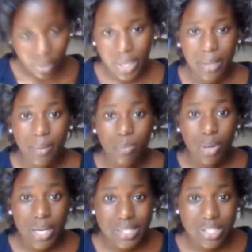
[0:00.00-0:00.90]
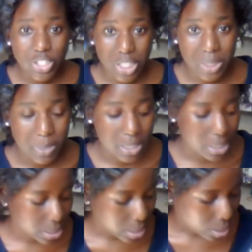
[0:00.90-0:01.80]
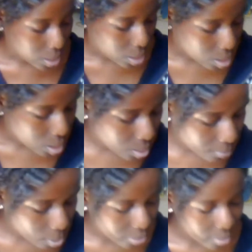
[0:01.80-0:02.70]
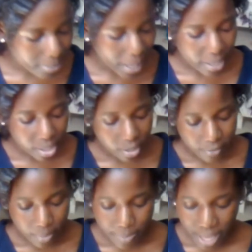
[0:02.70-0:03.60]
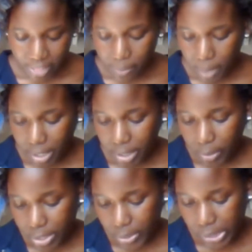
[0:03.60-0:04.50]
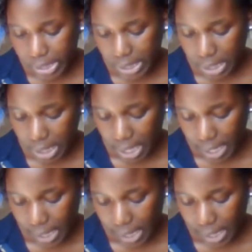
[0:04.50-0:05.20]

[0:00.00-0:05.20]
Okay, price adjustments. On the back of a Bath & Body Works receipt,